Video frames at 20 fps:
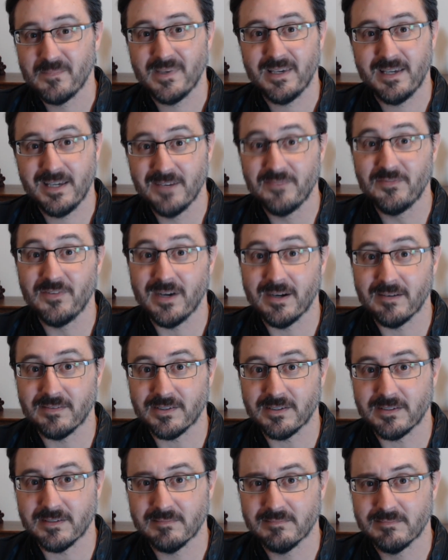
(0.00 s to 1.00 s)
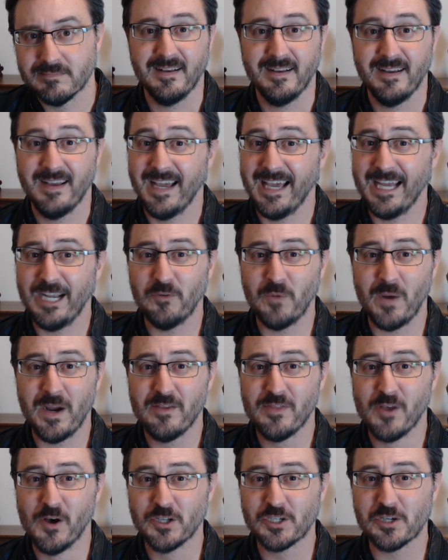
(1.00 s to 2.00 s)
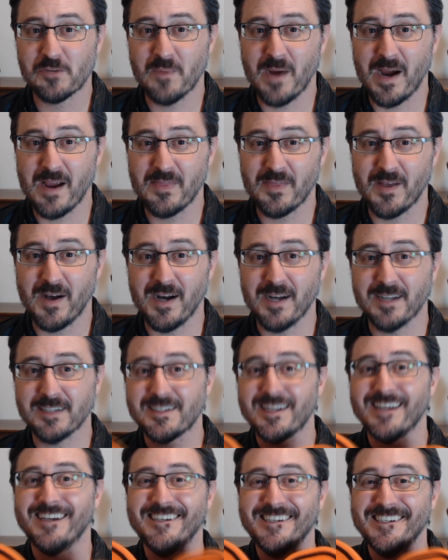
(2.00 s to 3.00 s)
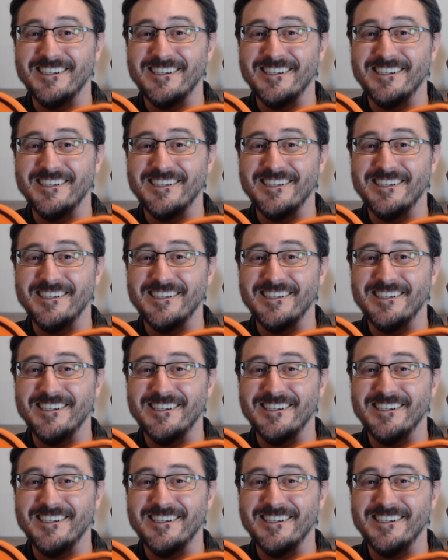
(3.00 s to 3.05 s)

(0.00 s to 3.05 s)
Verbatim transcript: if ever. Anyway, those are my thoughts.